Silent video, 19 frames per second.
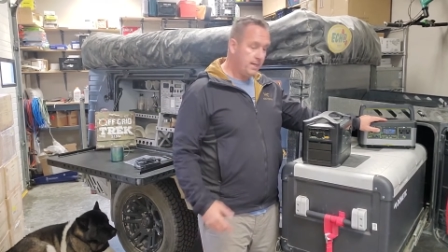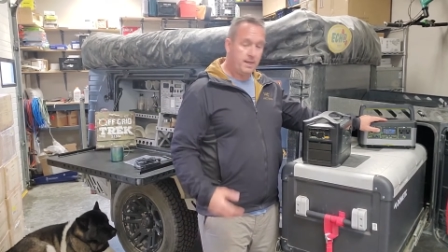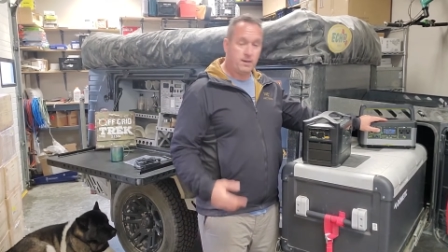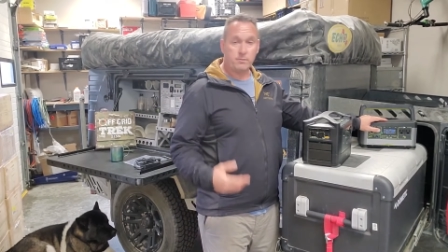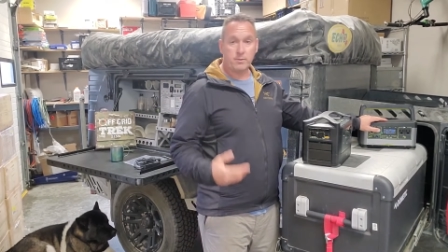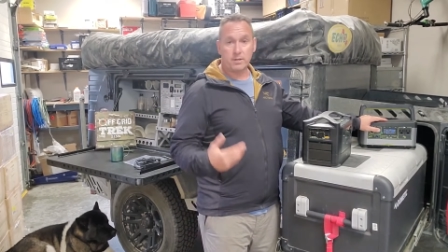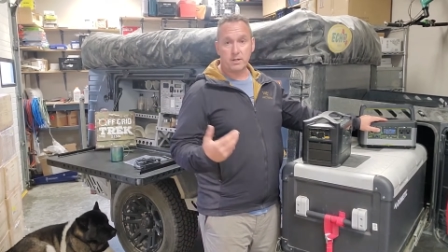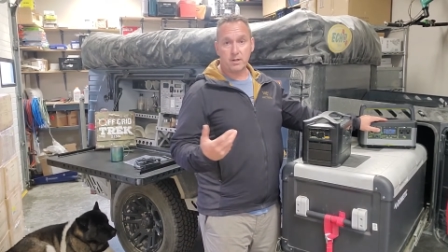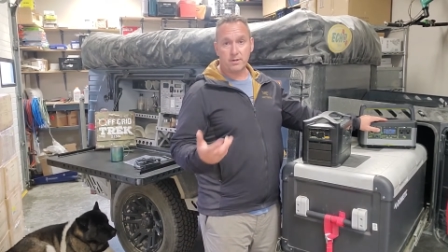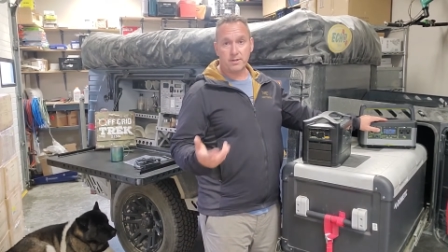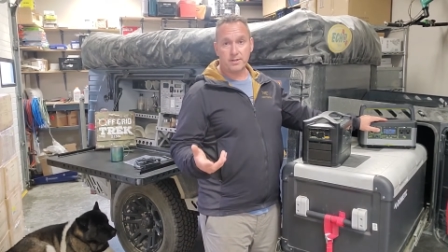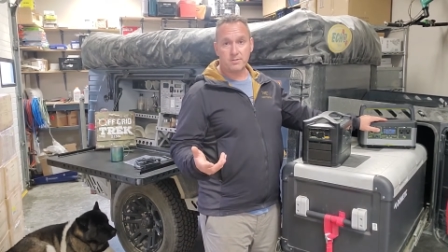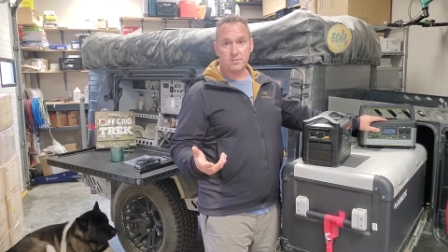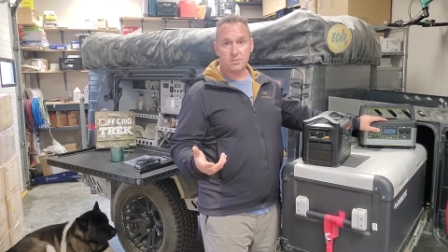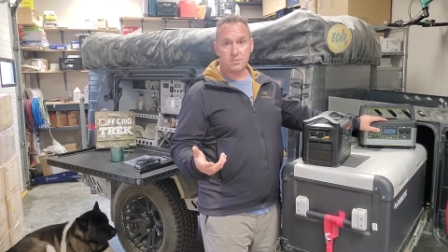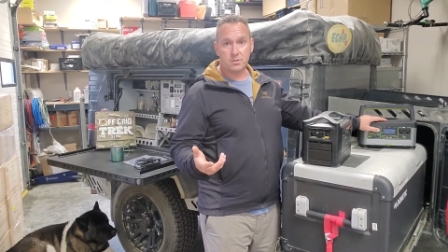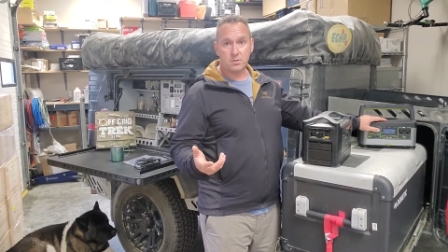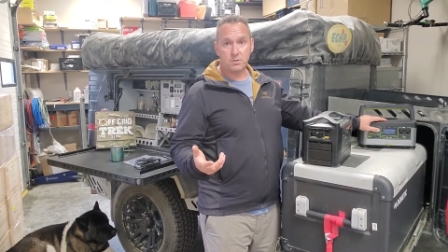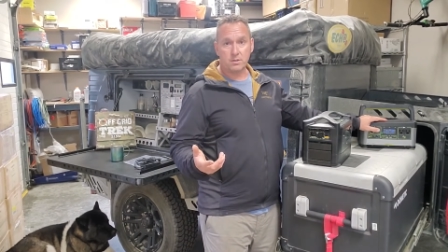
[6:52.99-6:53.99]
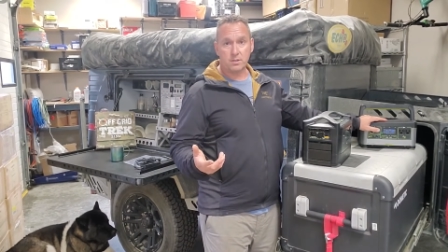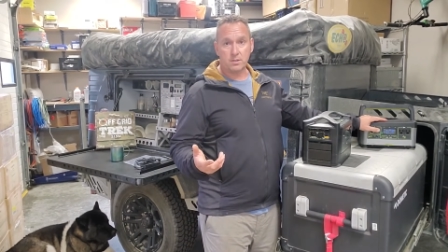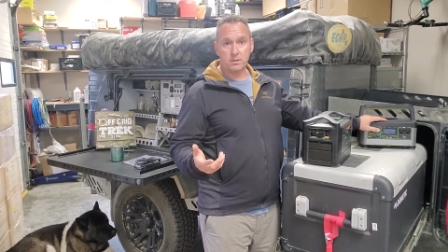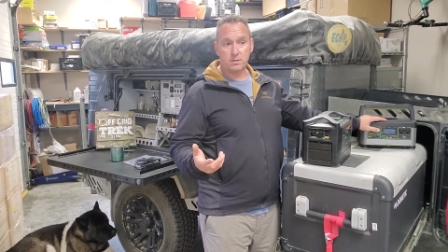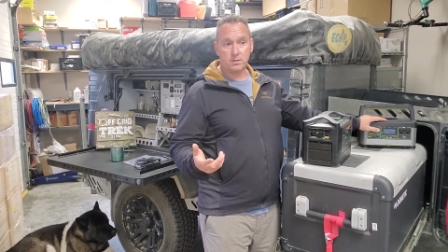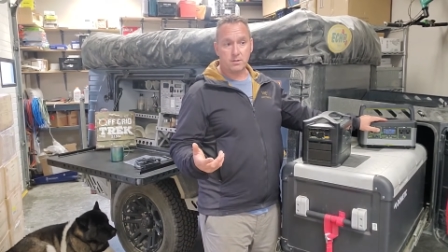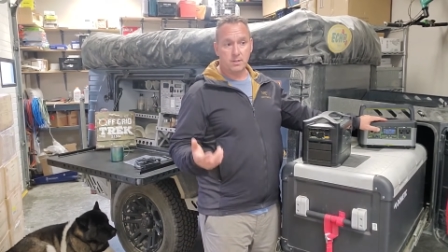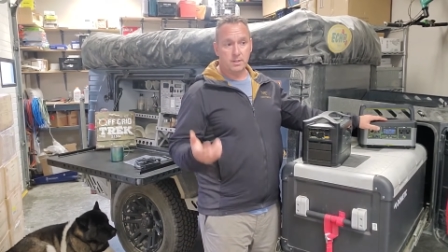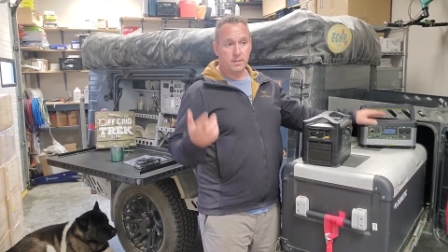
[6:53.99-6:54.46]
And regarding
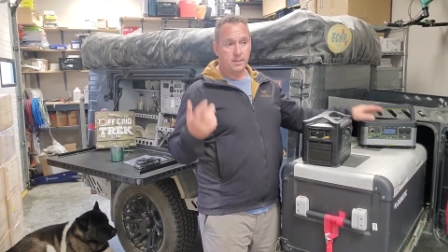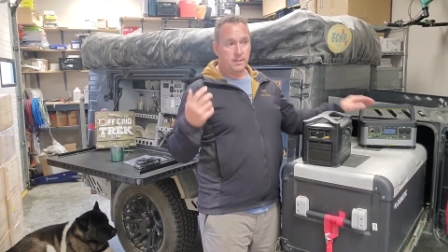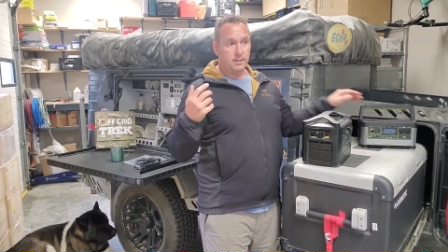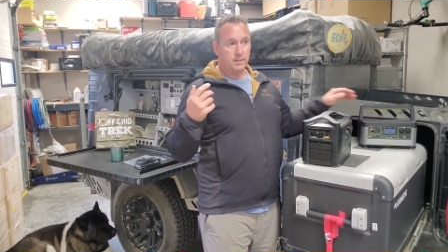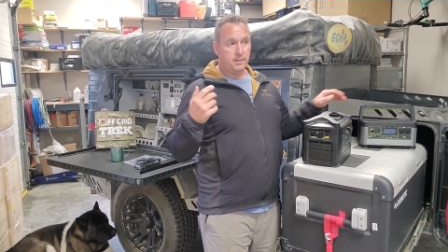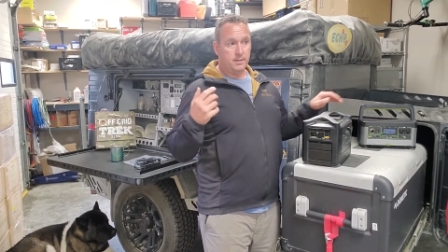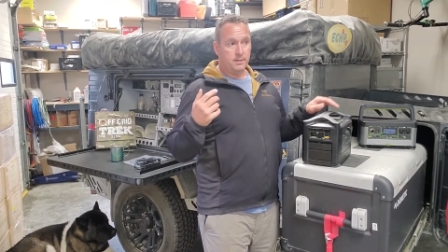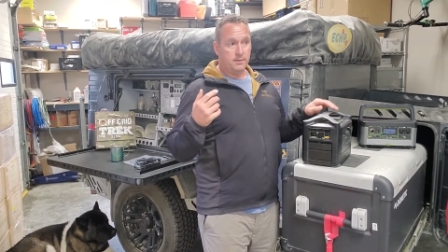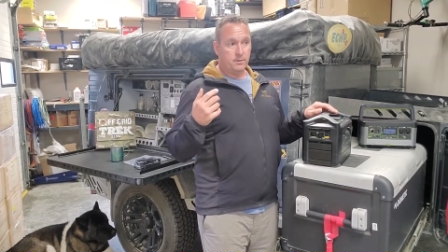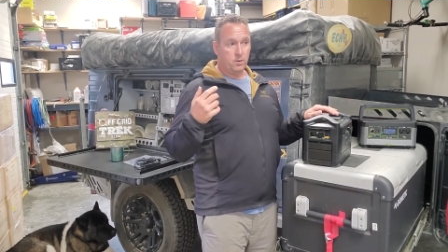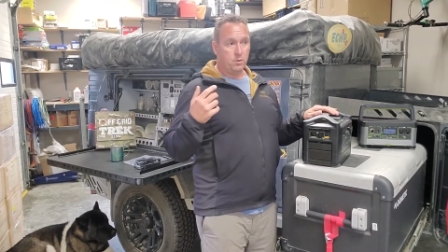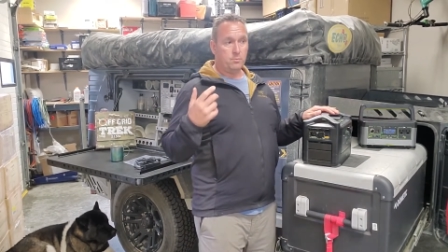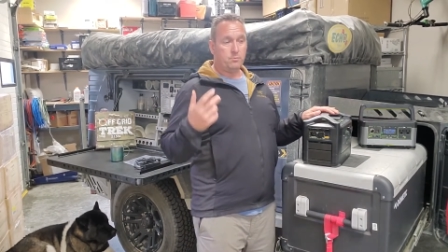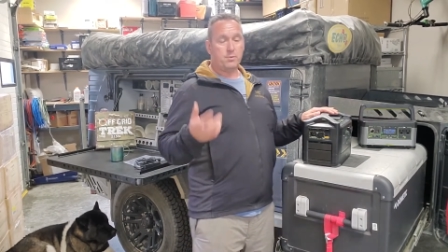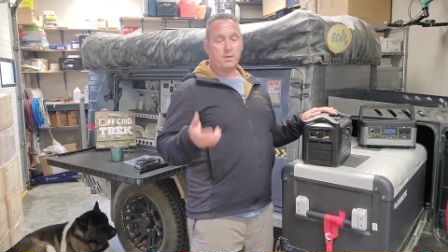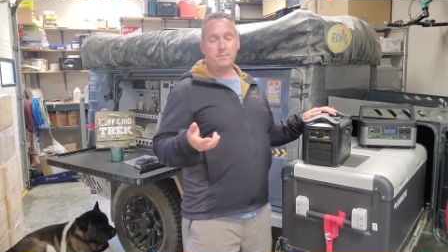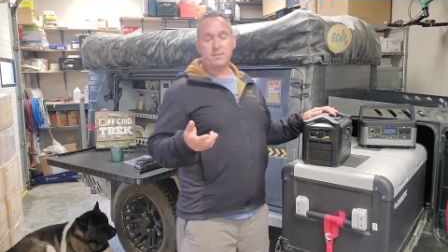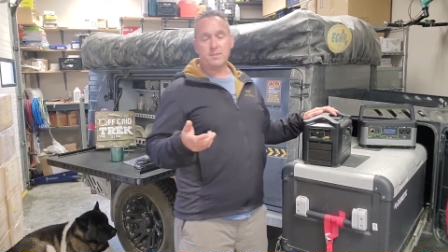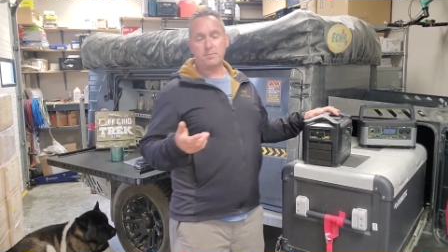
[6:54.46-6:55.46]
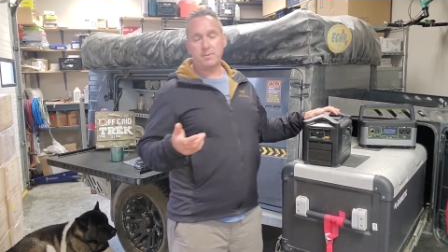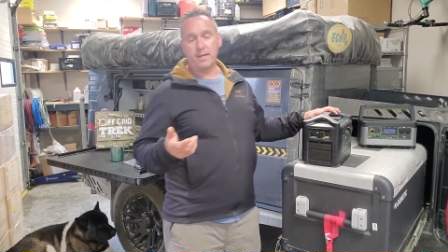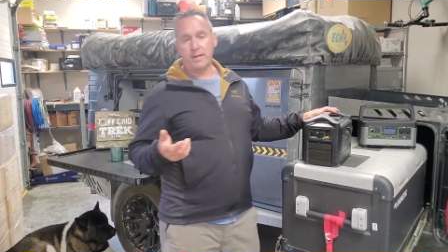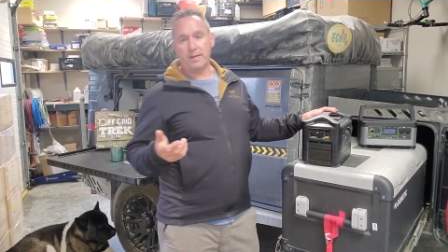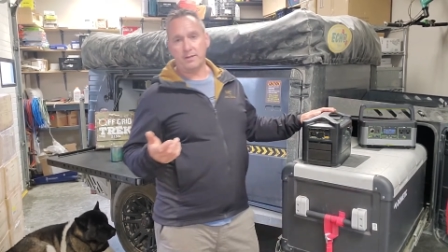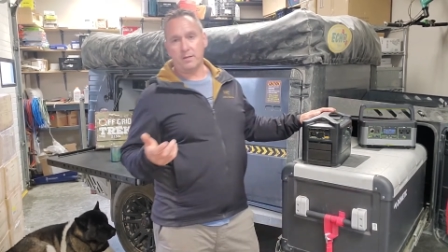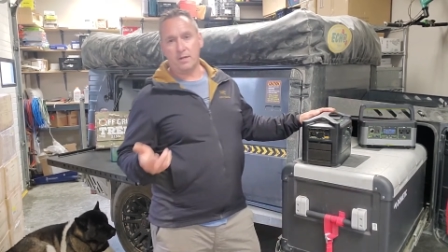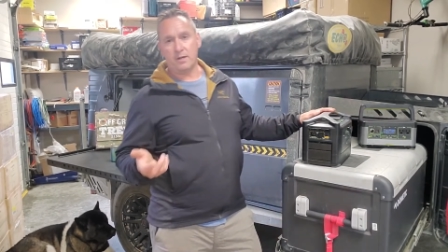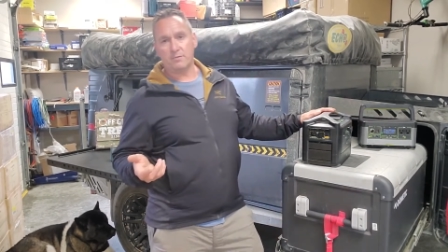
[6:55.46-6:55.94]
solar, the whole premise
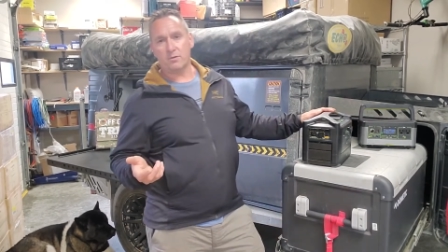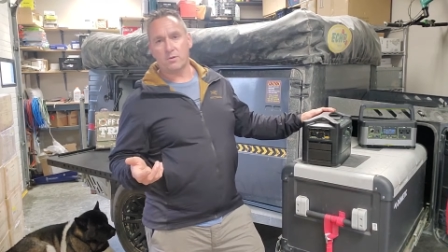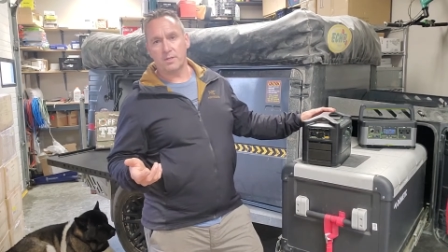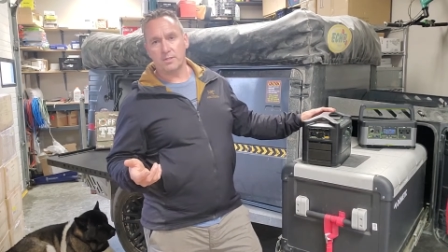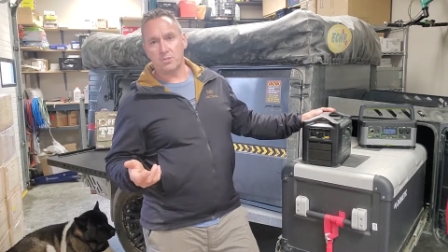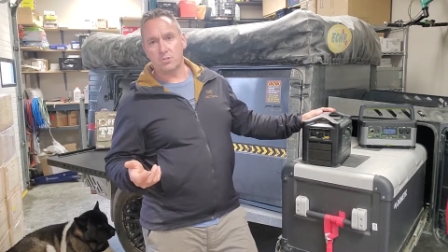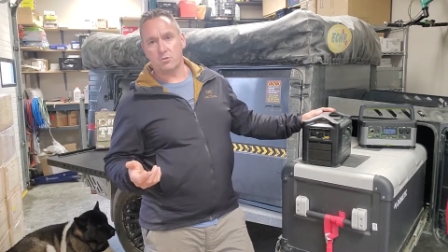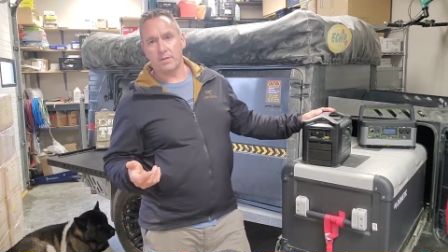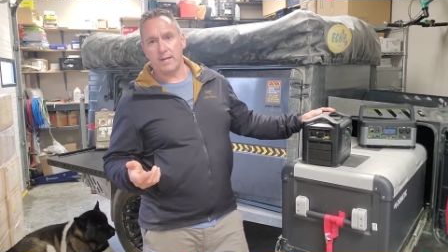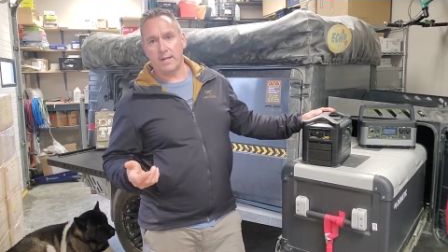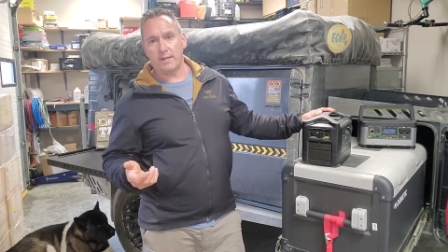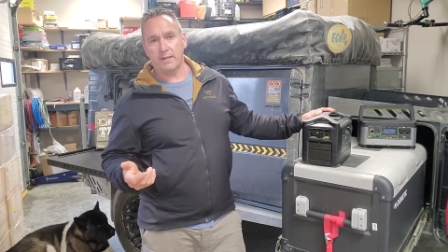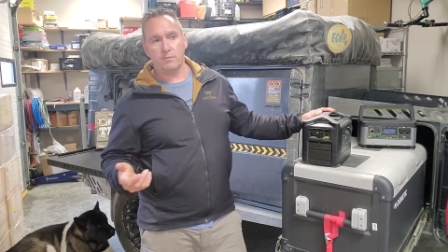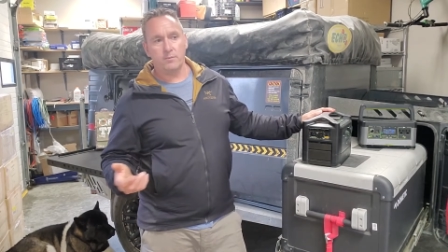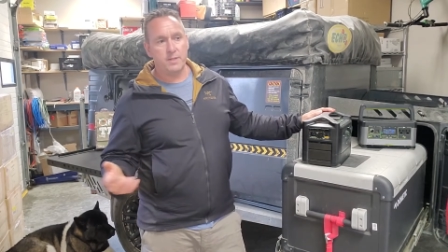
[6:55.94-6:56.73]
behind Off Grid Trek,